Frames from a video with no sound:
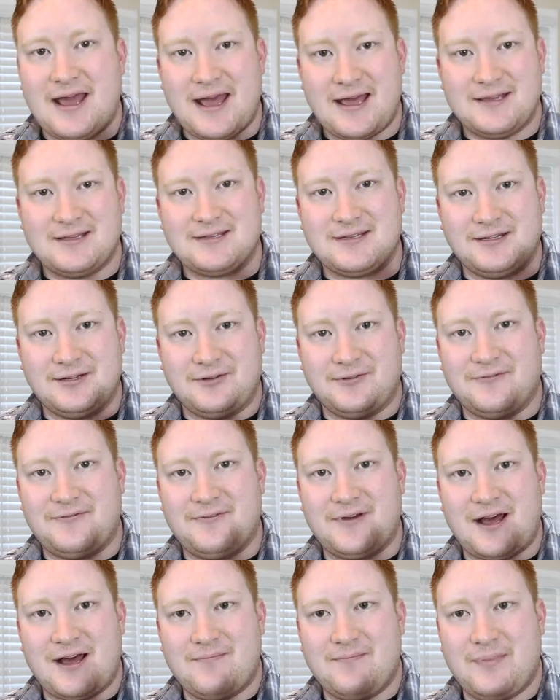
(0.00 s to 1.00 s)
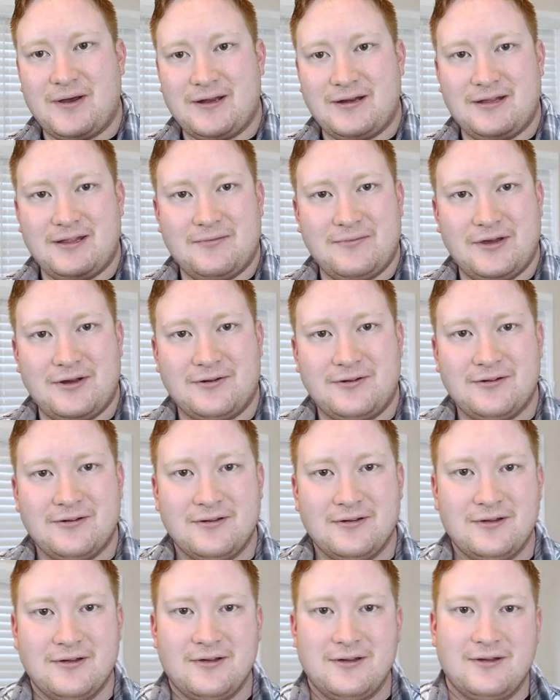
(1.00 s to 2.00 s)
has a little button in the middle,
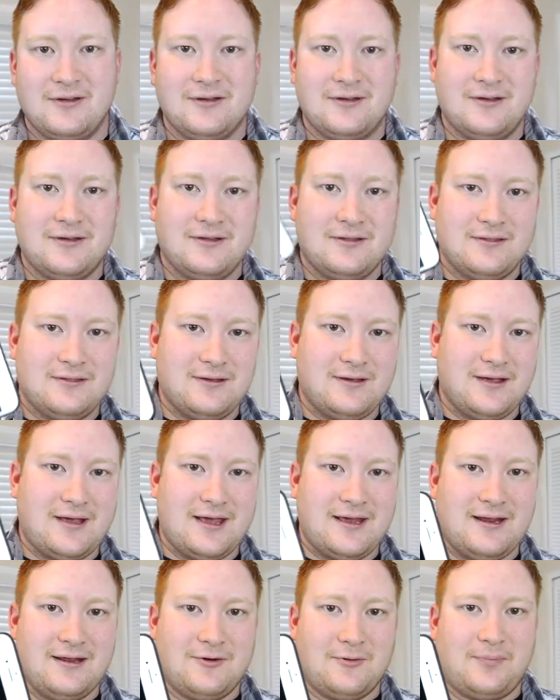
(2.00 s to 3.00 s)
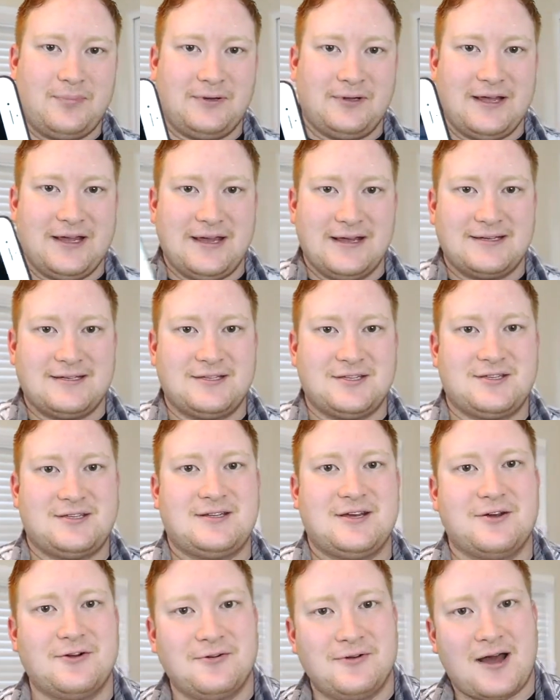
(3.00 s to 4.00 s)
and it'll play its
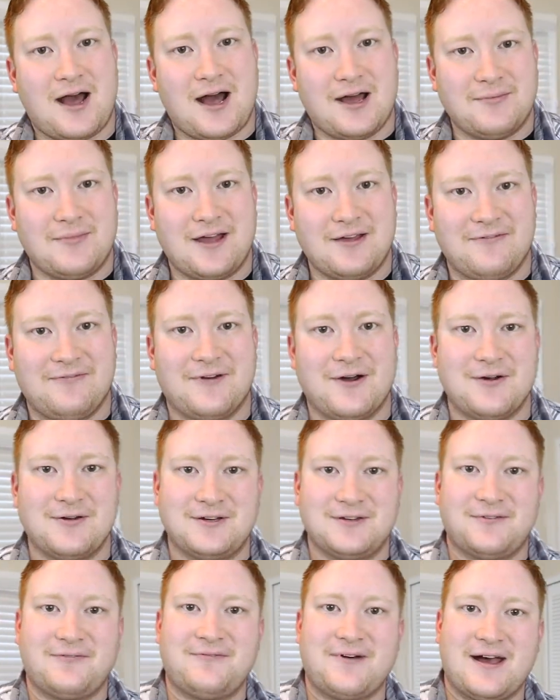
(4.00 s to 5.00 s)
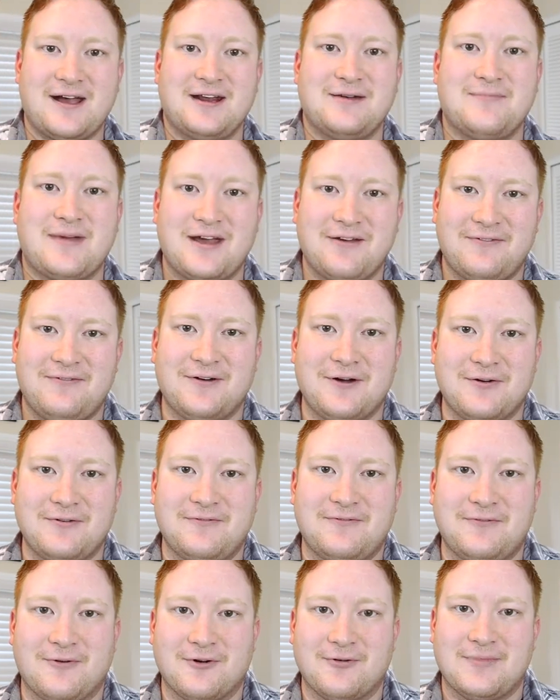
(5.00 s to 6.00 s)
tone on my phone to find my
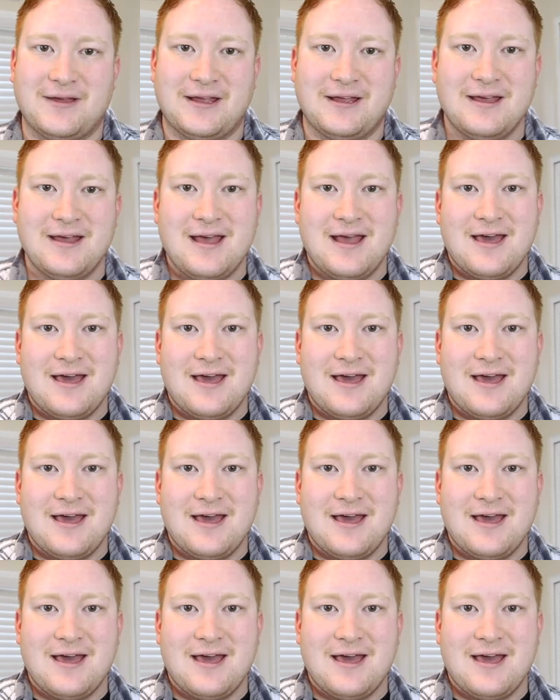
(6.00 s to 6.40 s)
phone for me.